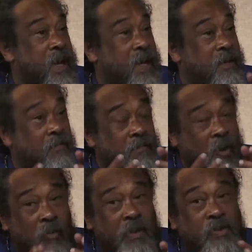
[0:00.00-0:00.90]
And the
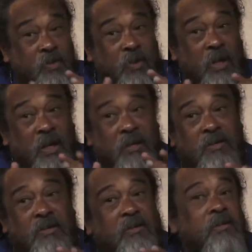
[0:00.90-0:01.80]
moment you
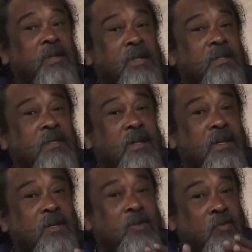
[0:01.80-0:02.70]
learn to do this,
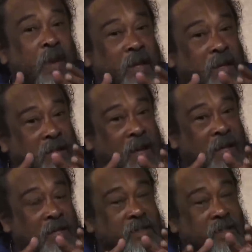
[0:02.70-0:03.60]
to
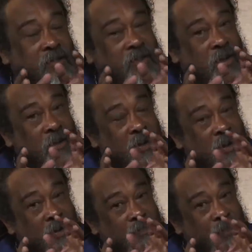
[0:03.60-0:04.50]
recognize that your
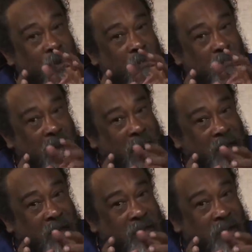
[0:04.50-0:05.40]

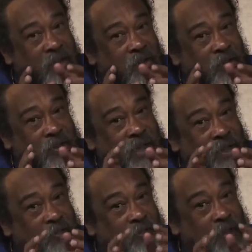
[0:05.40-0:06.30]
mind and your
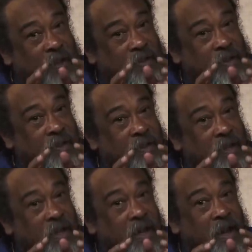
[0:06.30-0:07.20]
sense of person
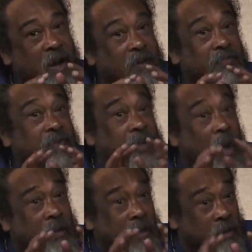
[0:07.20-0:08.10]
are
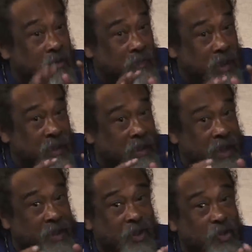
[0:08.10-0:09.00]
phenomenal, meaning
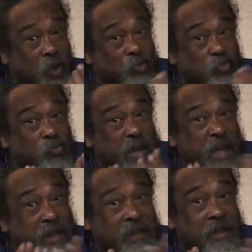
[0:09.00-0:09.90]
that they're not
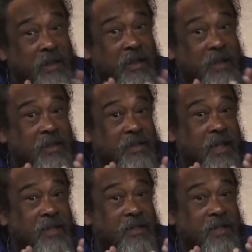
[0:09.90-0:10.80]
real in a
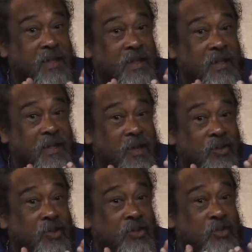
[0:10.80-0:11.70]
sense.
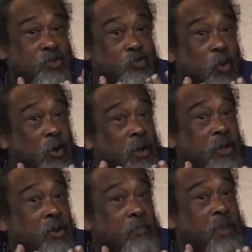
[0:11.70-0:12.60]
They're just
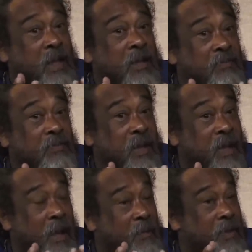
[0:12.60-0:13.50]
strongly your belief
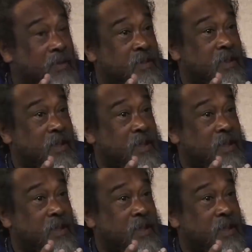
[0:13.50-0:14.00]
and habit.